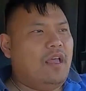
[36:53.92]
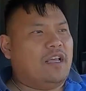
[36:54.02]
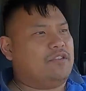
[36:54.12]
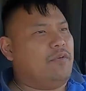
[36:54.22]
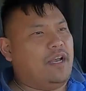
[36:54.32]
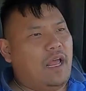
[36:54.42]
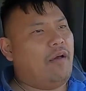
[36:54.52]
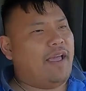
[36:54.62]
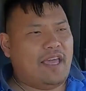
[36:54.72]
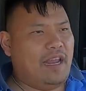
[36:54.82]
Because right
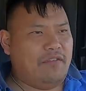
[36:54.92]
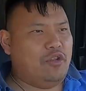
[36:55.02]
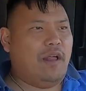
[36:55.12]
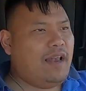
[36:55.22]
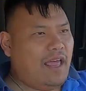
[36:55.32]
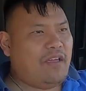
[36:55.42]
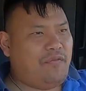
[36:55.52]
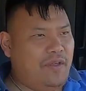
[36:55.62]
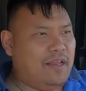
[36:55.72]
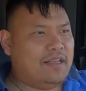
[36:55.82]
now I can't even do a live
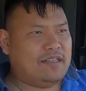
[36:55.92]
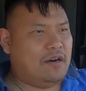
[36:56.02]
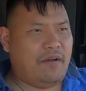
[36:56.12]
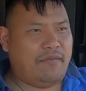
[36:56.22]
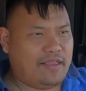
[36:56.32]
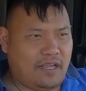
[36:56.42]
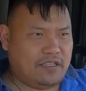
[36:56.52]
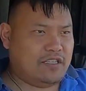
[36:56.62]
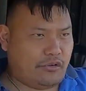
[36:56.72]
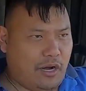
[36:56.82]
feed because I don't have
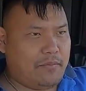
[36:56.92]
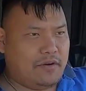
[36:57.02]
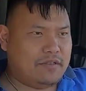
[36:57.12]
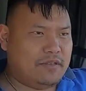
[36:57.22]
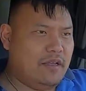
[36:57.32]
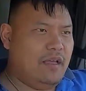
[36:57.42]
1,000 subscribers.